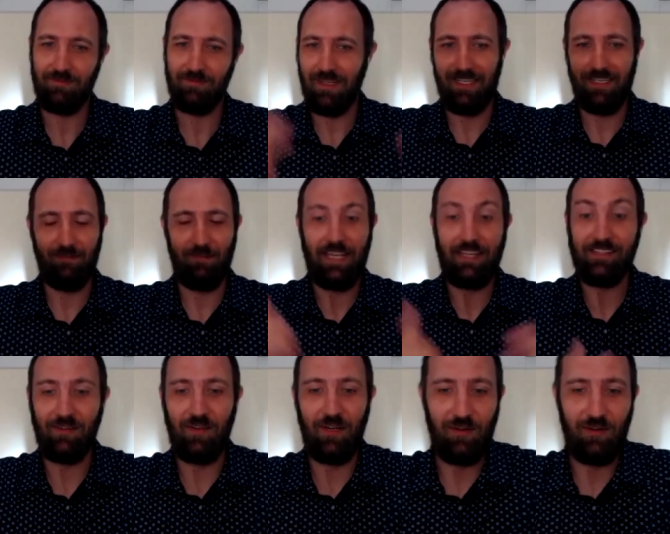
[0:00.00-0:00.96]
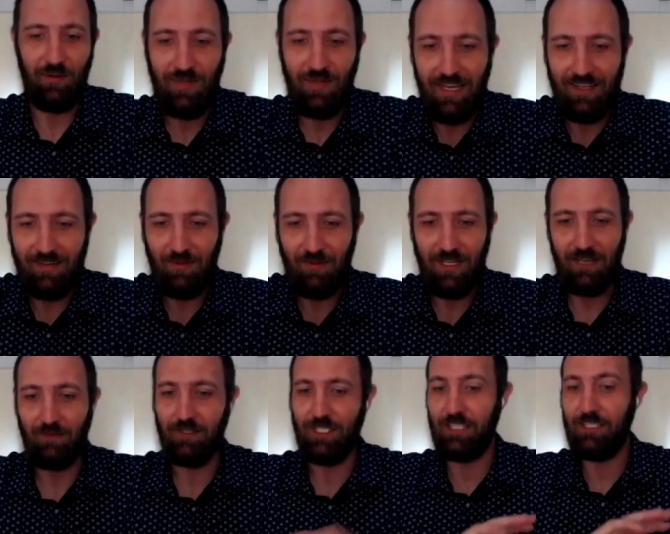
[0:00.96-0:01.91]
And so no, we got
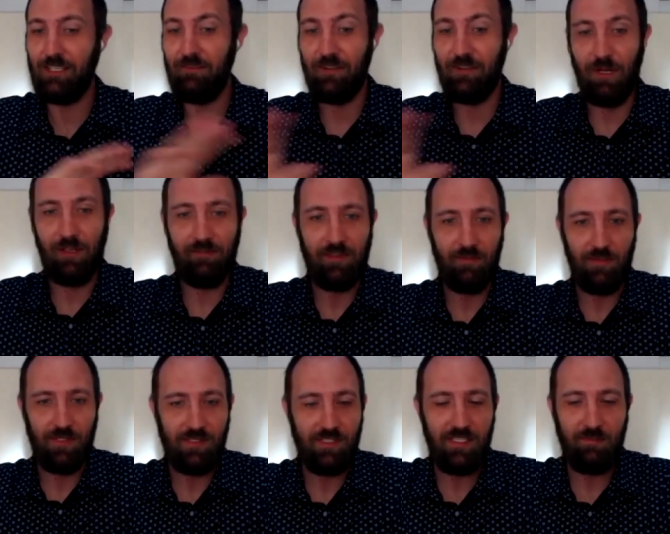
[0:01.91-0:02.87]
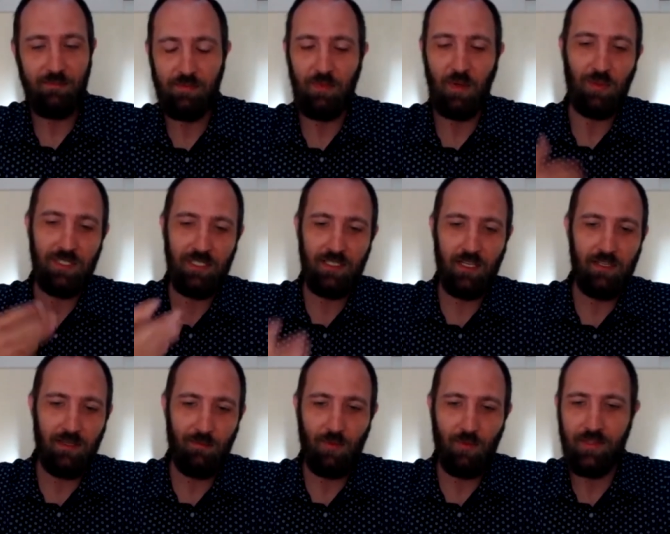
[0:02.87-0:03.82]
rejected from all of the museums, but we did
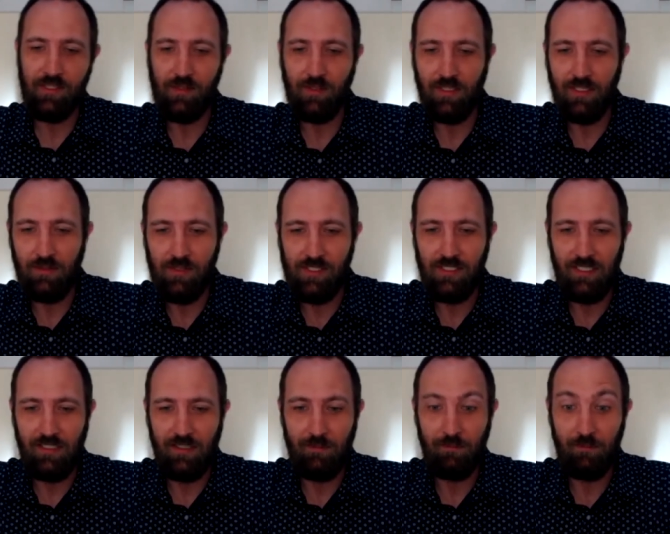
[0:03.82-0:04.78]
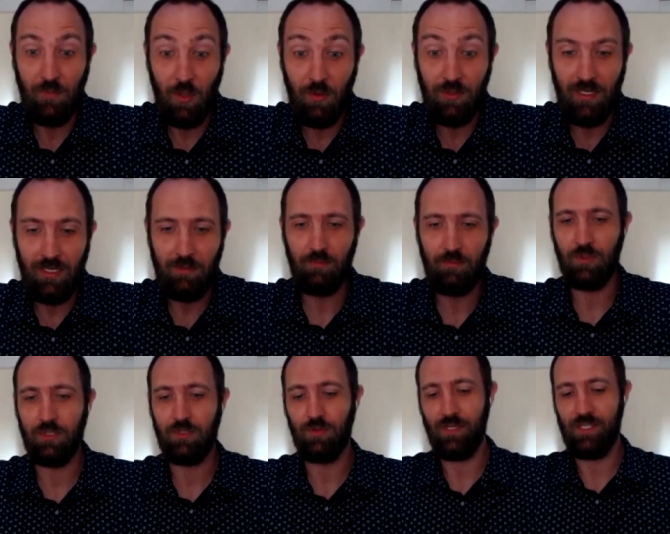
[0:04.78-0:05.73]
end up with this really interesting prototype,
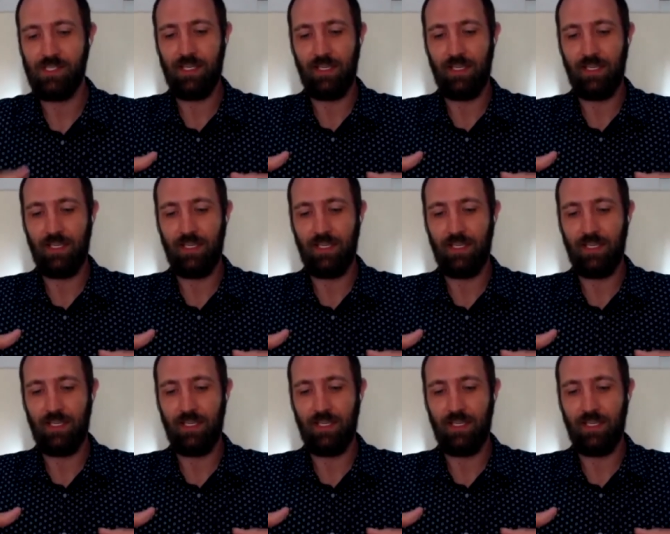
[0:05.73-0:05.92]
which was